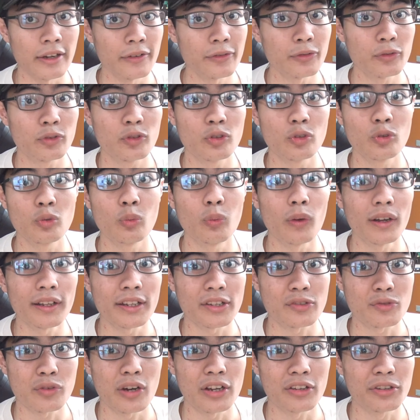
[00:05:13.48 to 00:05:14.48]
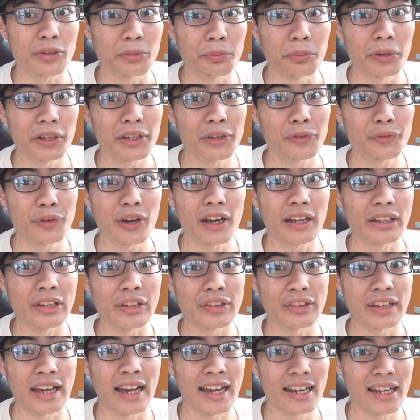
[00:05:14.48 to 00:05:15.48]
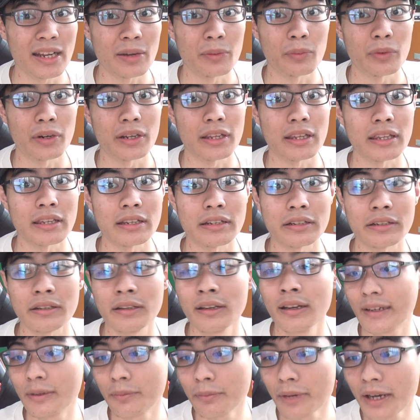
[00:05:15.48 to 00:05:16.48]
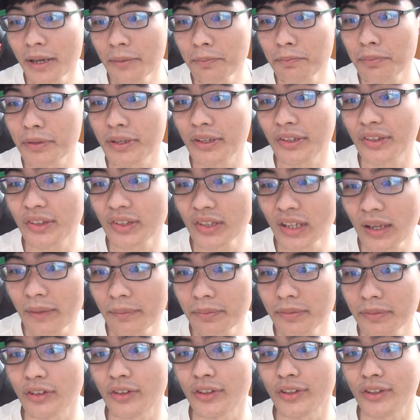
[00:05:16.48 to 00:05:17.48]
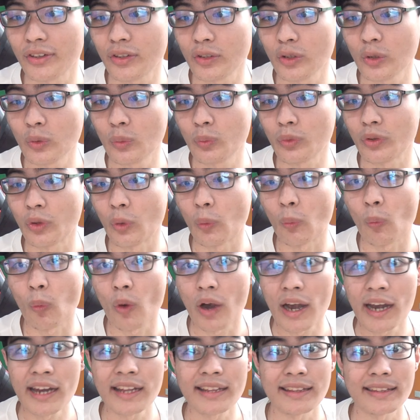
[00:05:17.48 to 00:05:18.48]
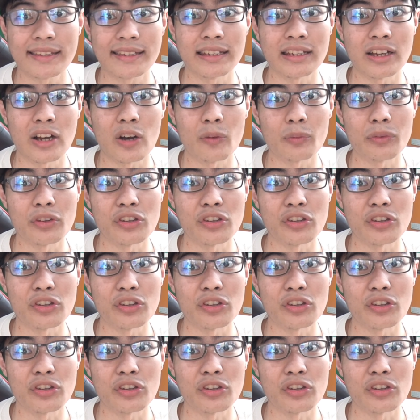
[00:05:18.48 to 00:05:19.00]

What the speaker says: if you want to try to modify this item right here, there might be something to do with the warranty of